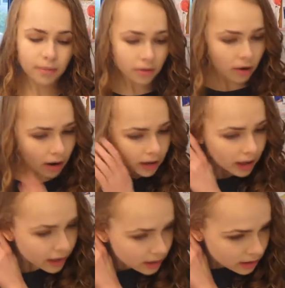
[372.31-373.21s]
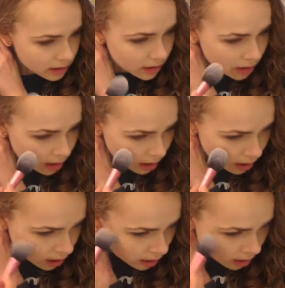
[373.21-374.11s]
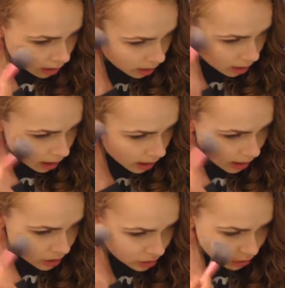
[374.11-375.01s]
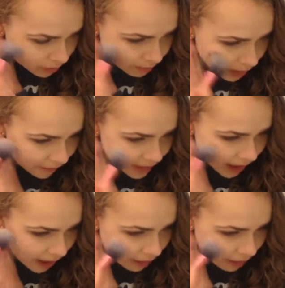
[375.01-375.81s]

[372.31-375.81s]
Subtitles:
product and just sort of buff it